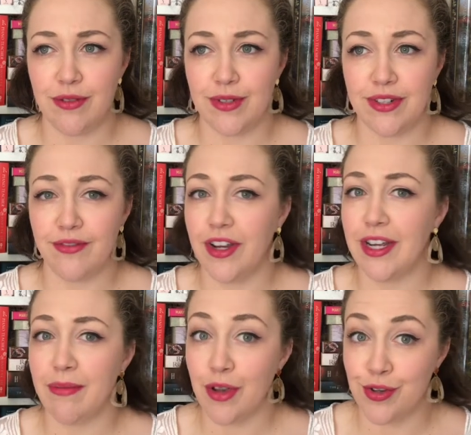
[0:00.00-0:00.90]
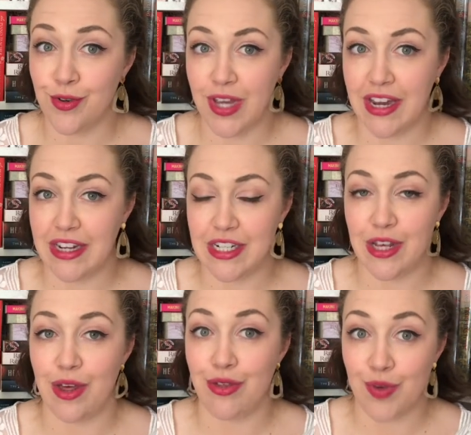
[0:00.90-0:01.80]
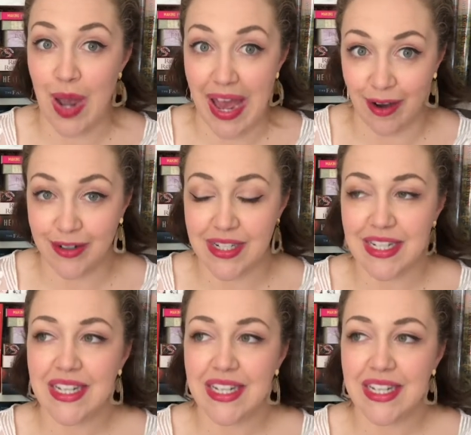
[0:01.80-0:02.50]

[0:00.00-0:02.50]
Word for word: was a very emotional character throughout,